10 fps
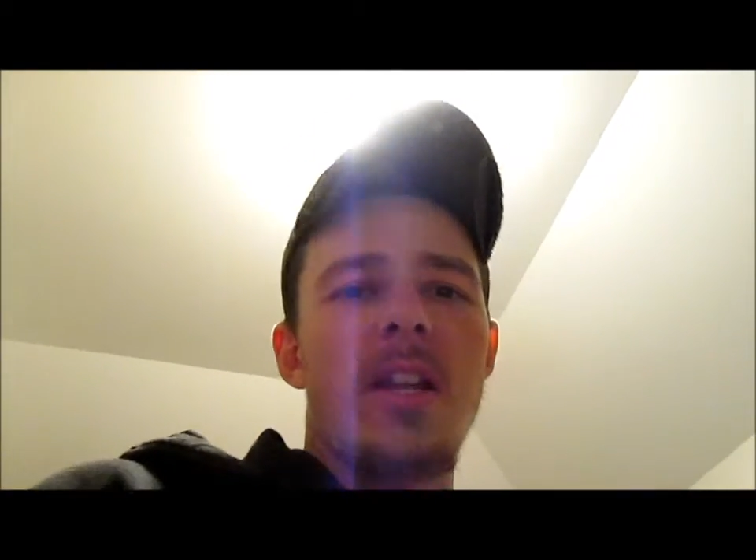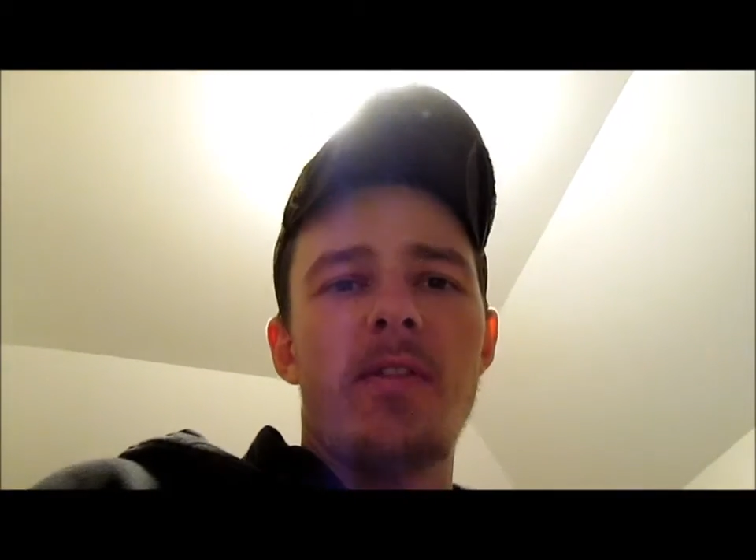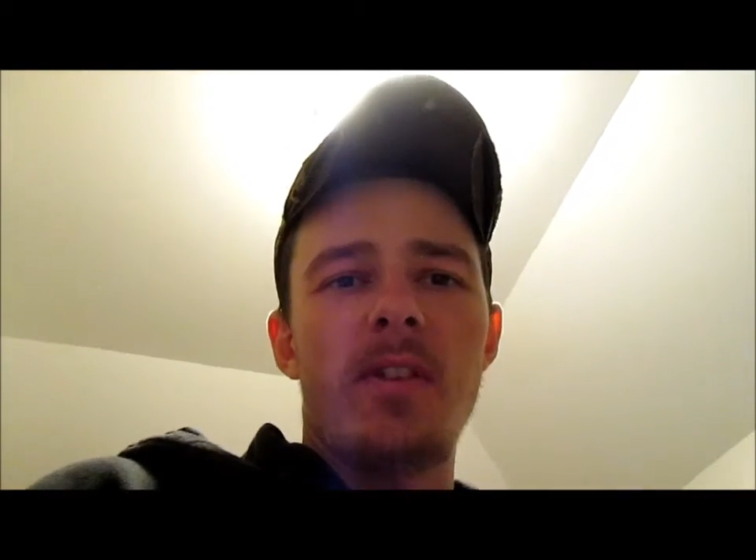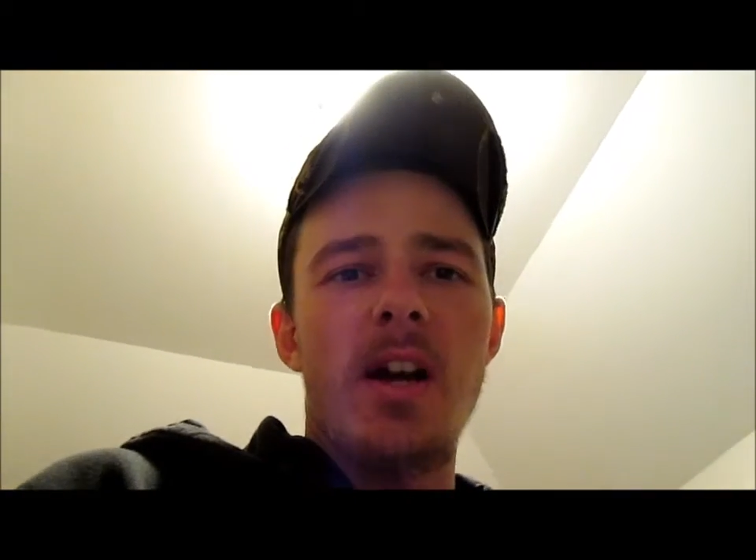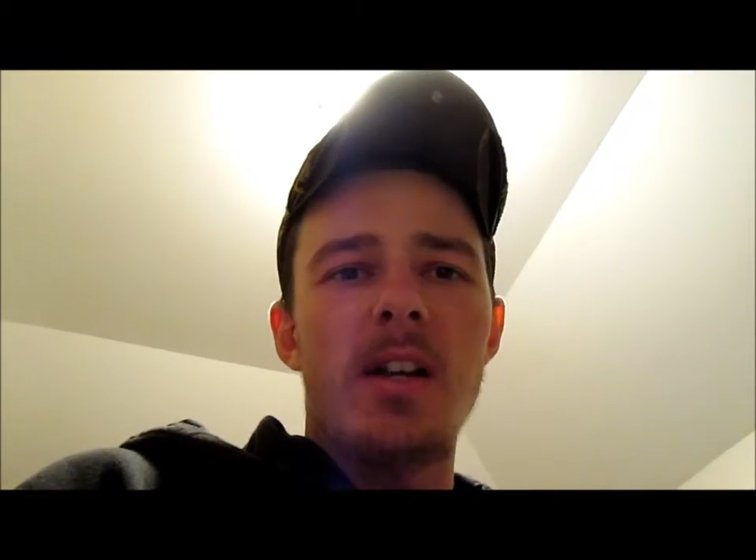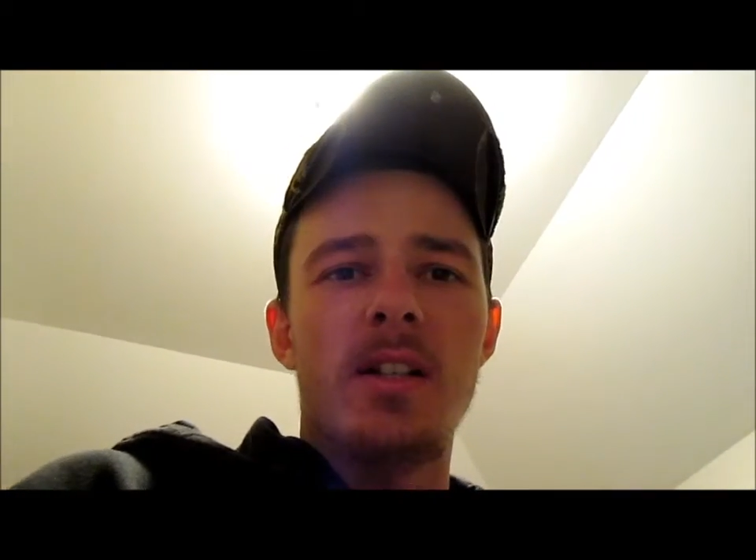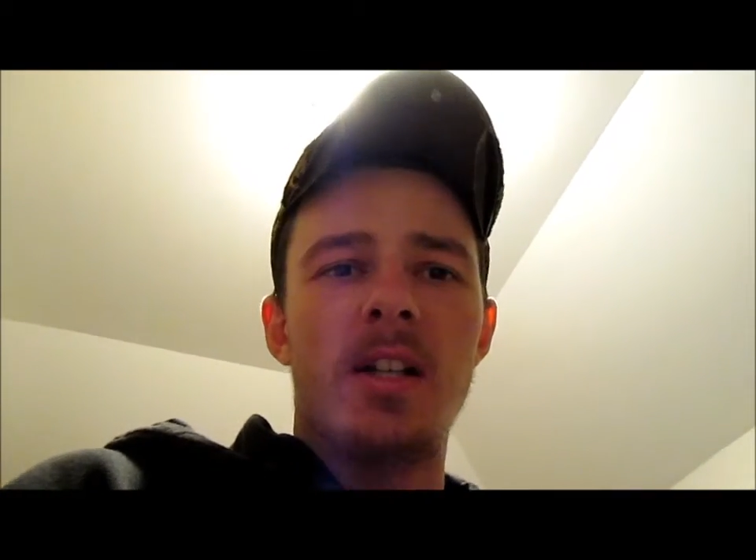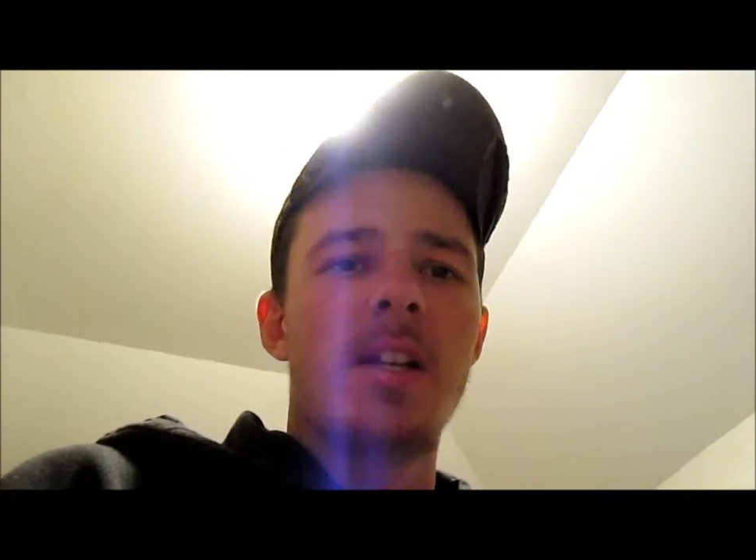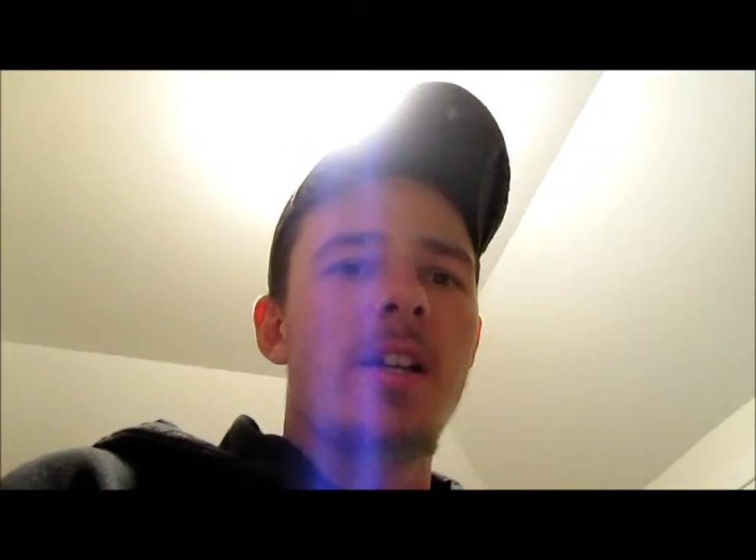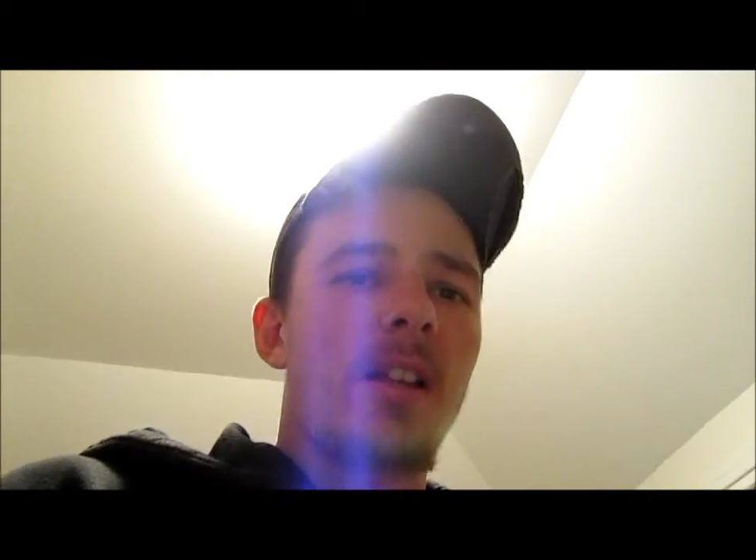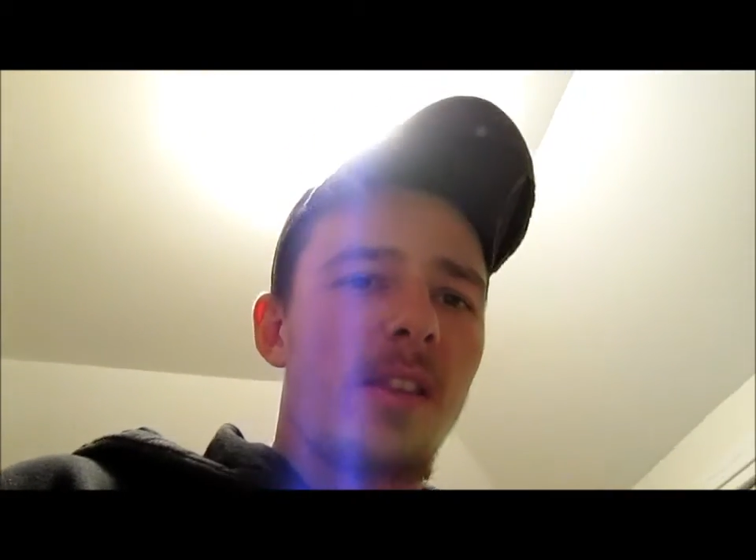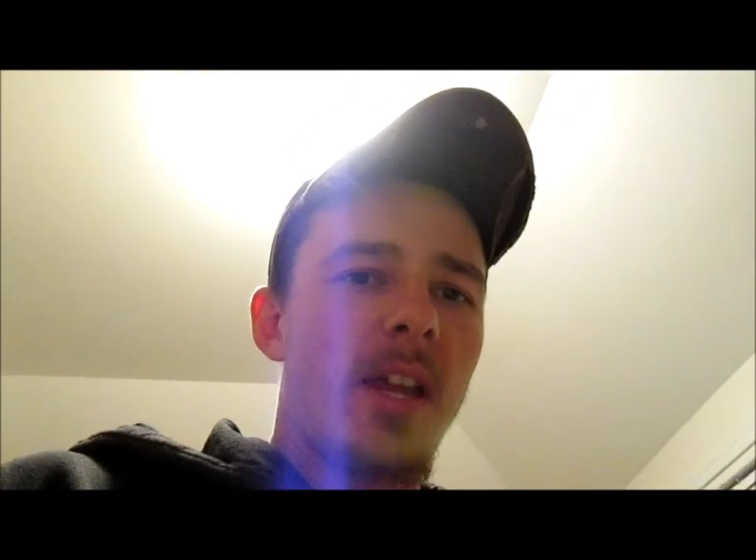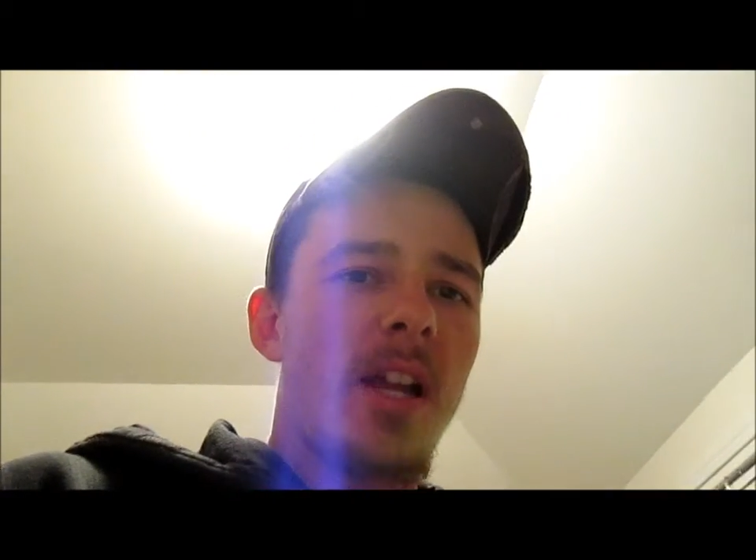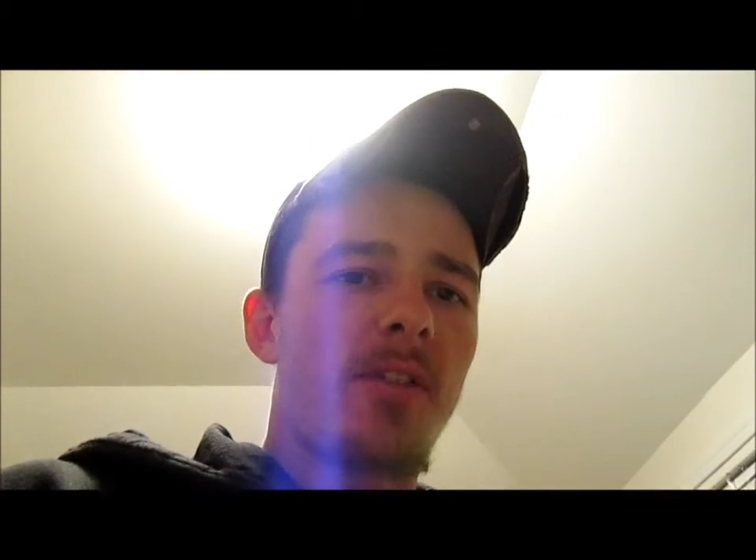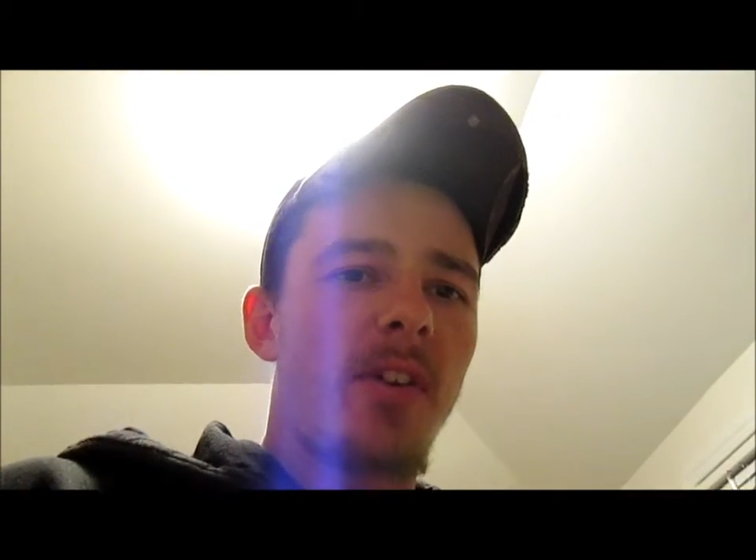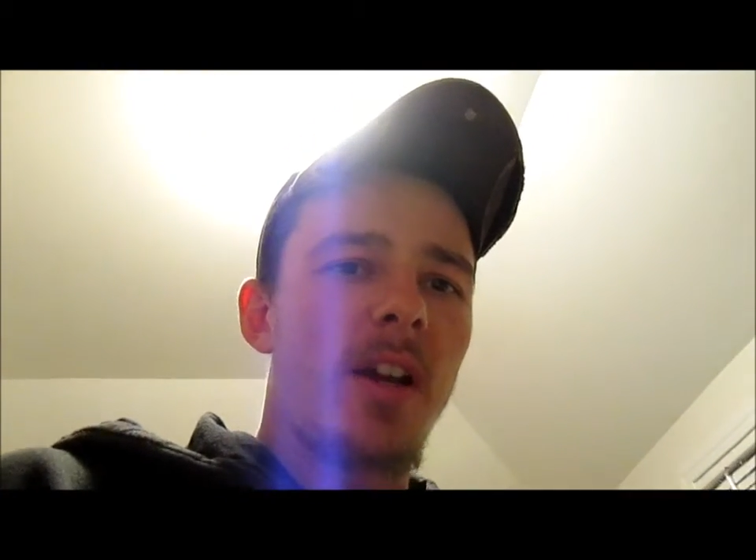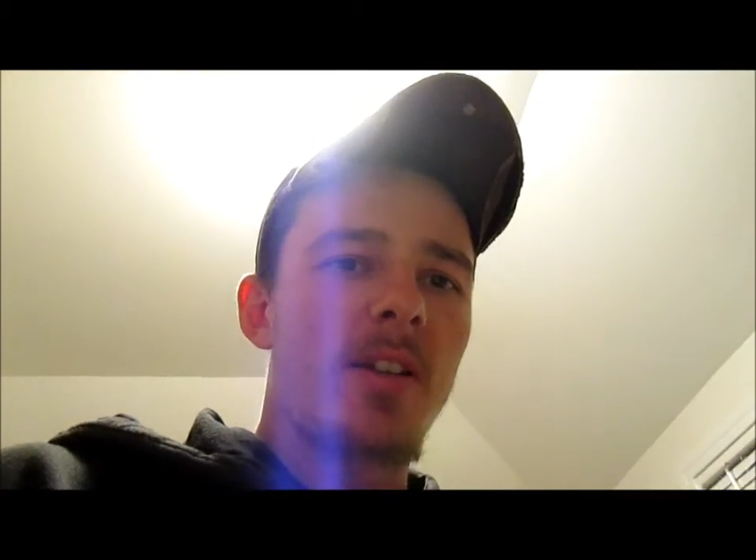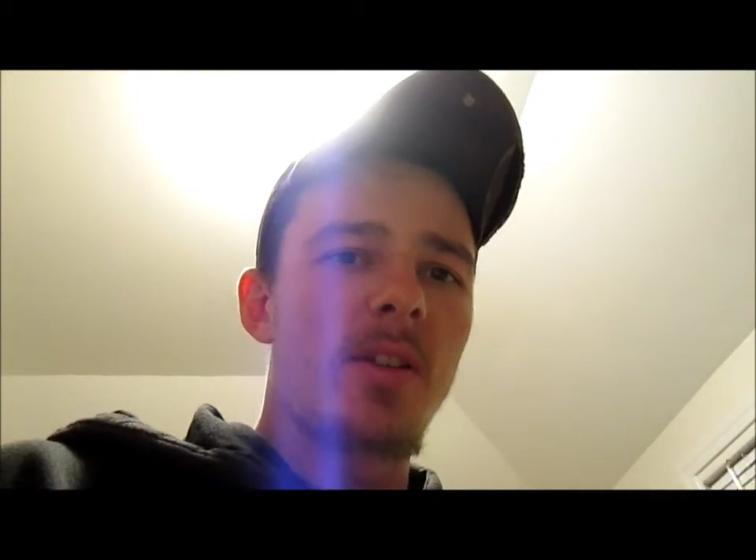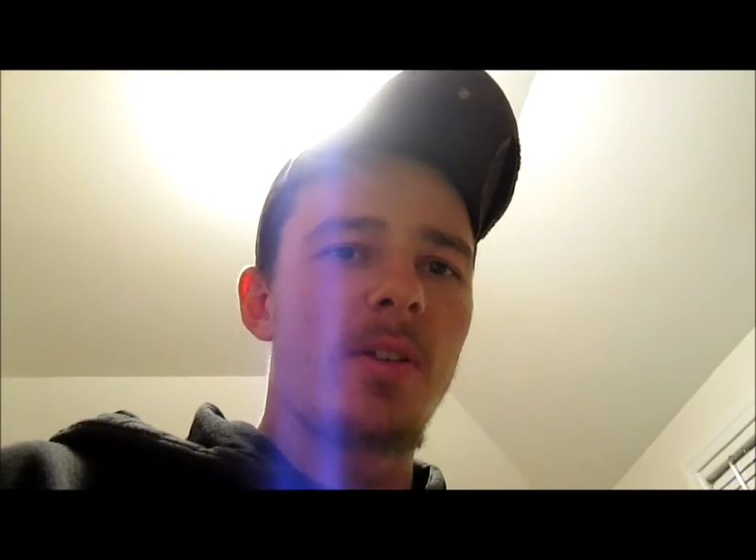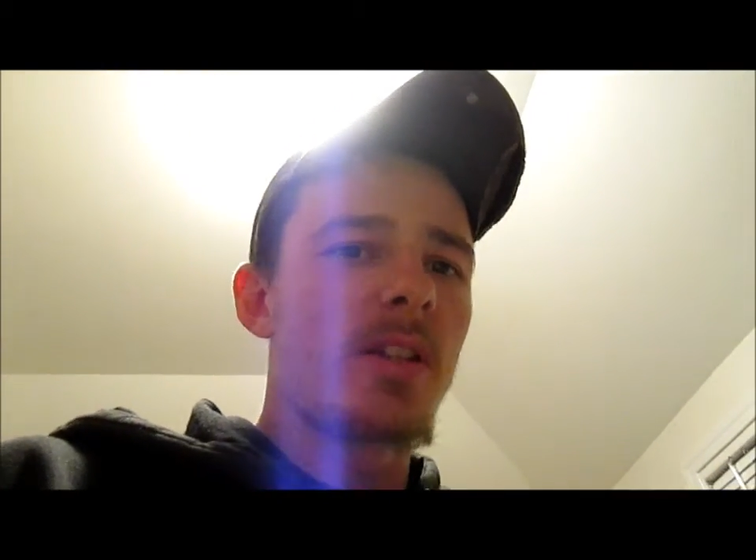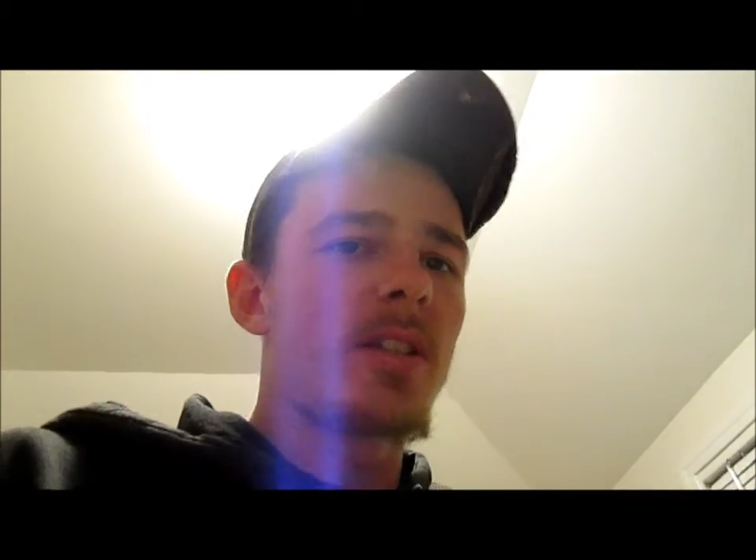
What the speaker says: If not, that's fine too. This